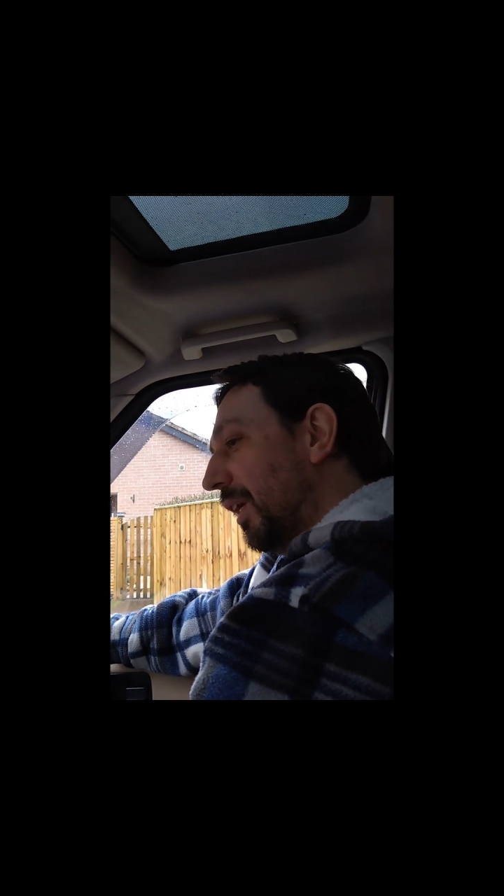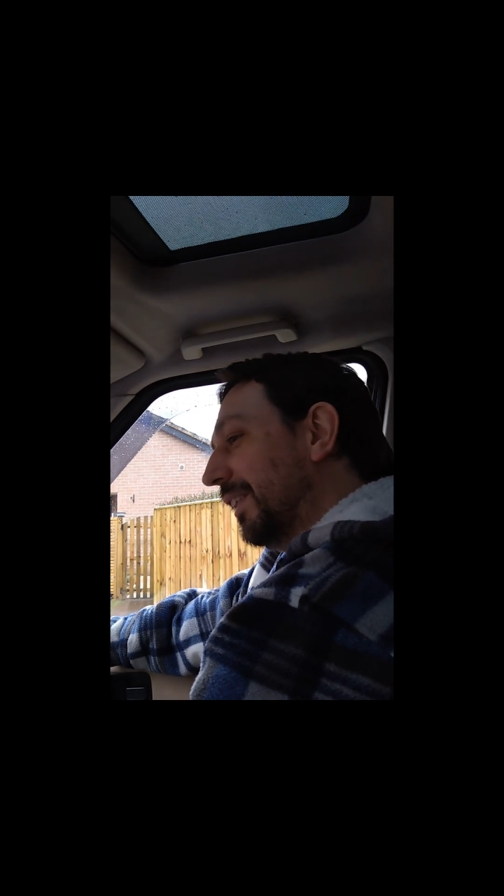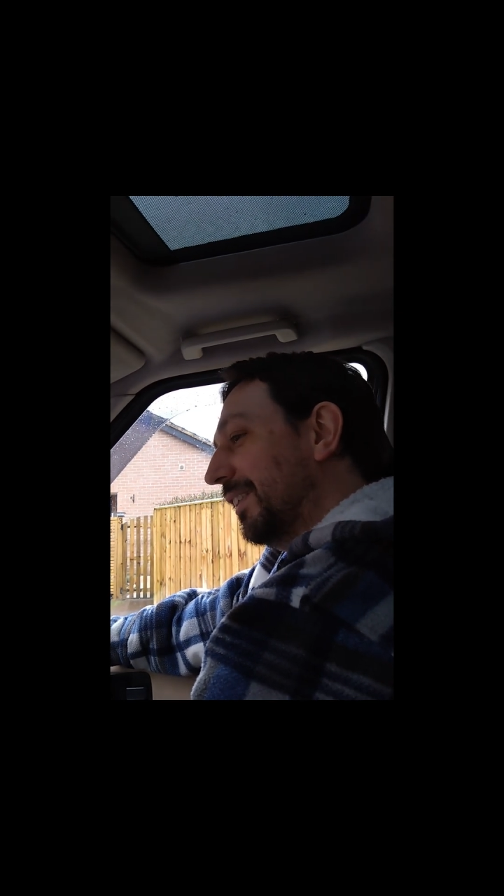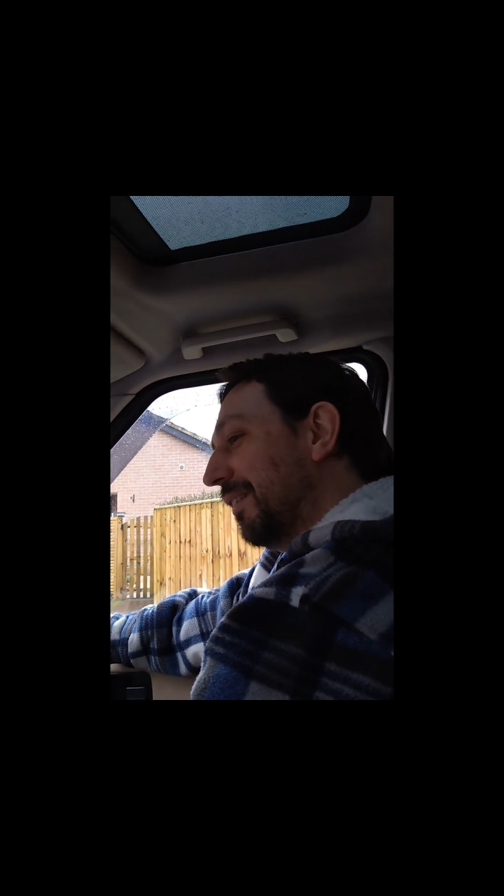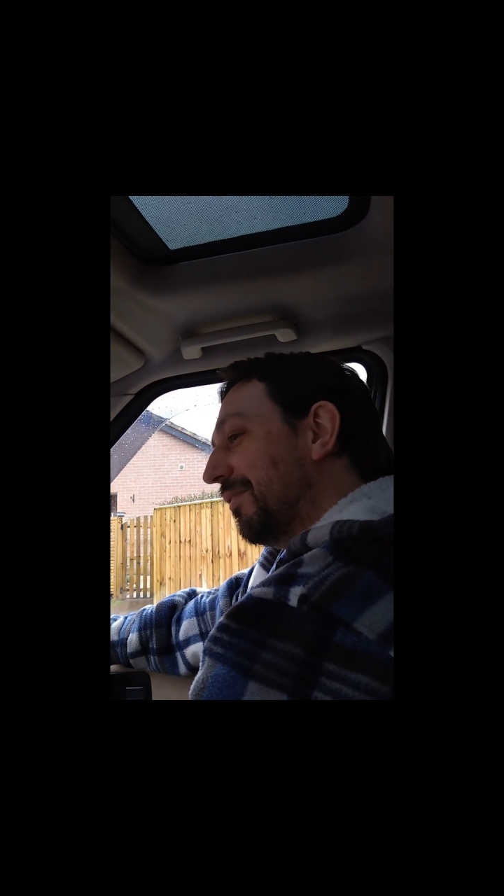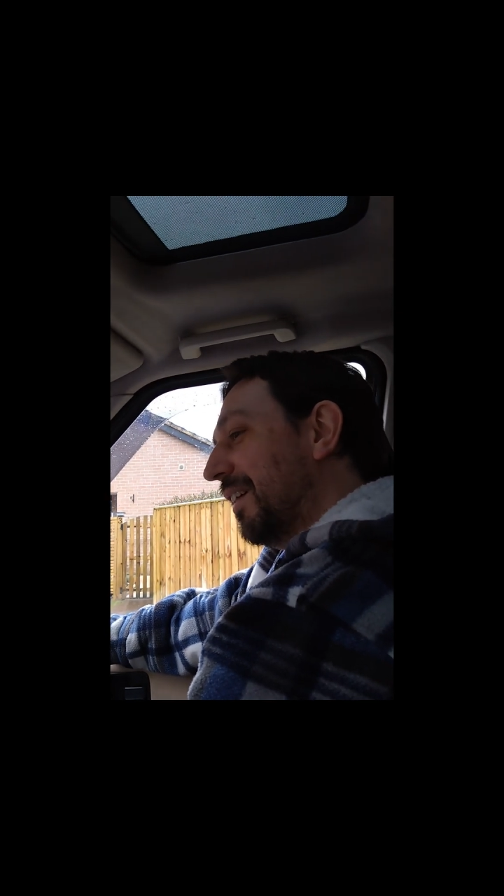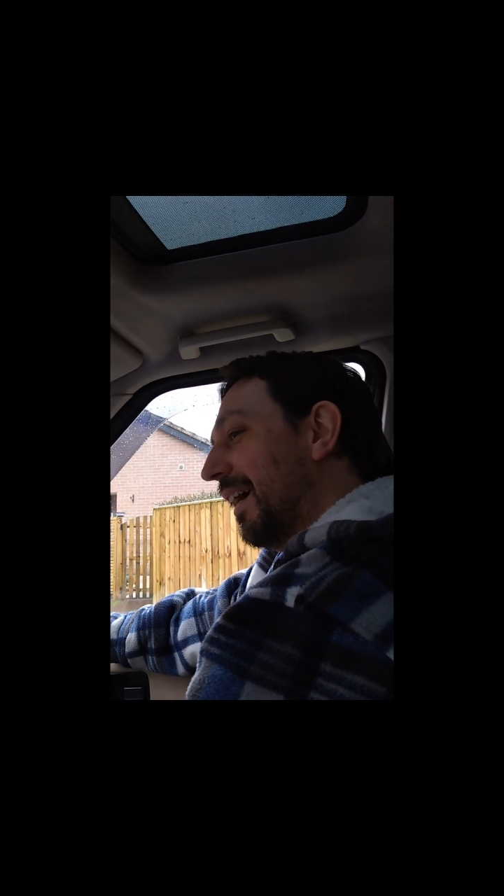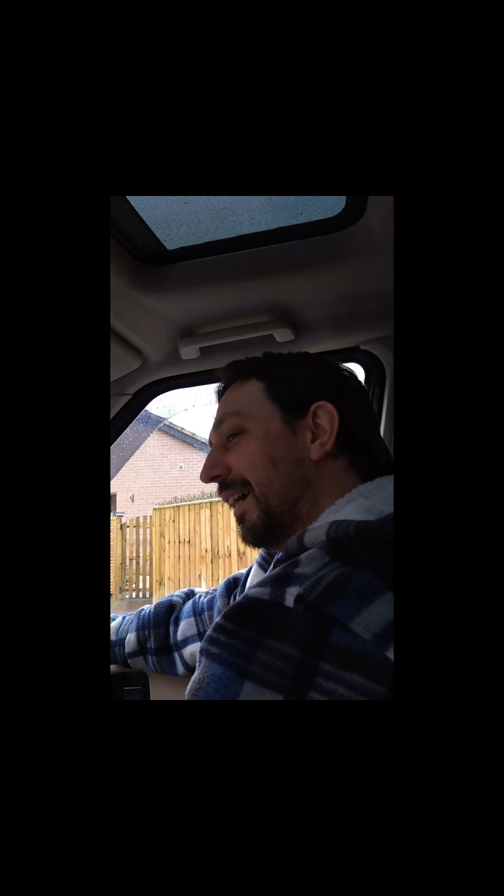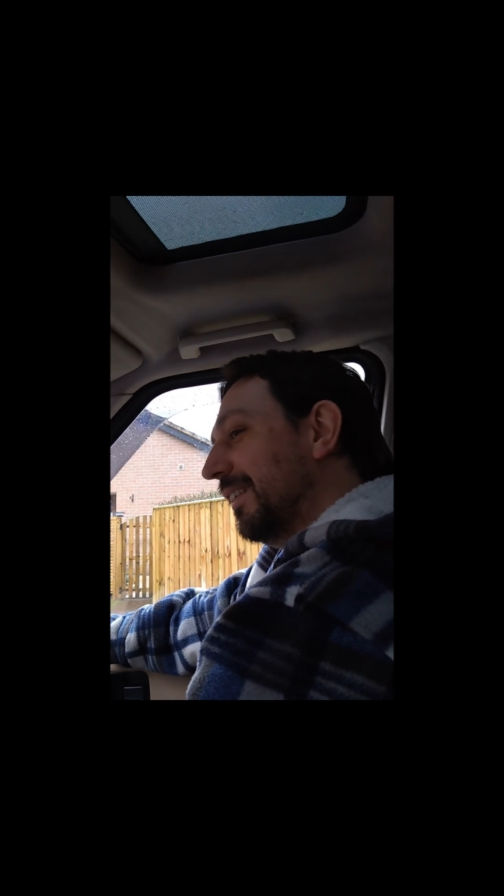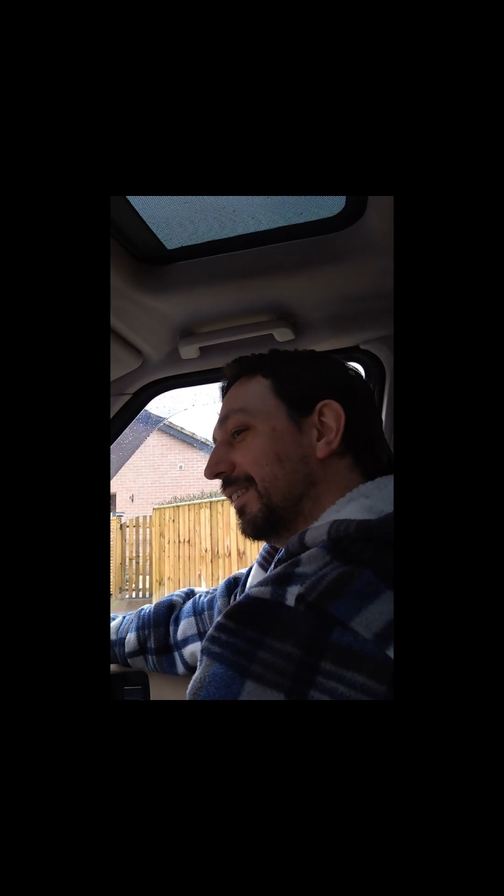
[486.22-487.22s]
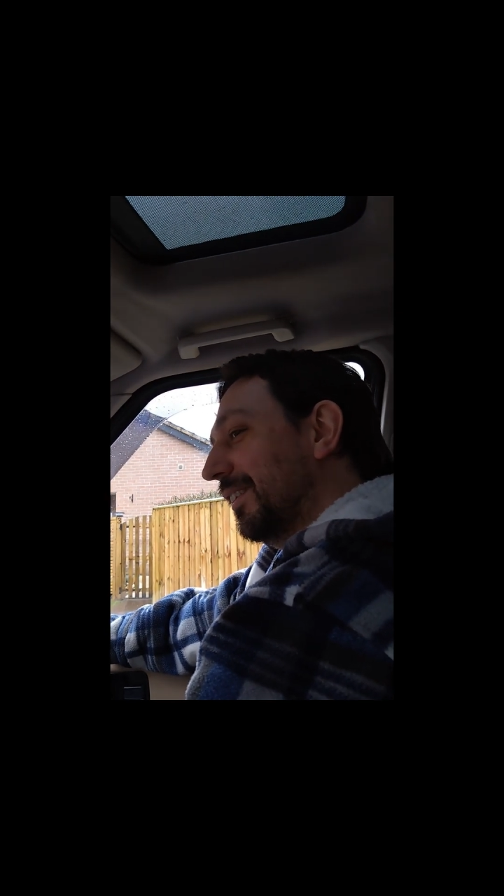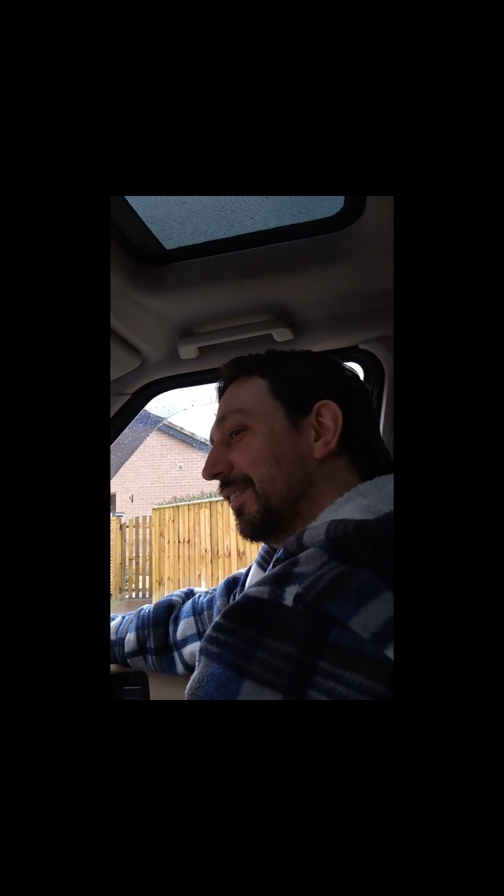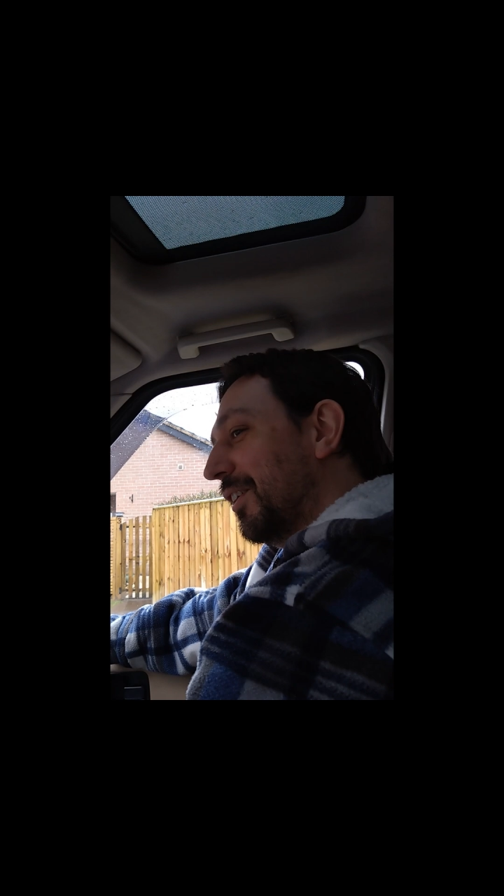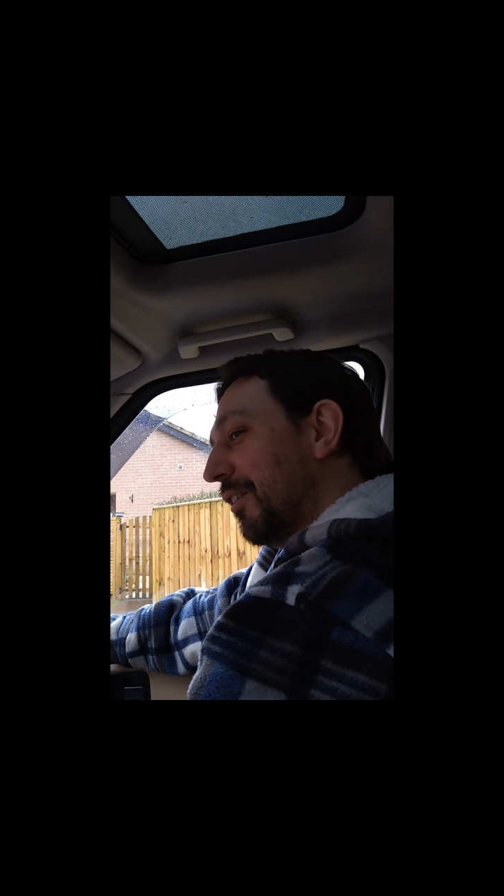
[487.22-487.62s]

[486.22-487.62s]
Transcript: as if that isn't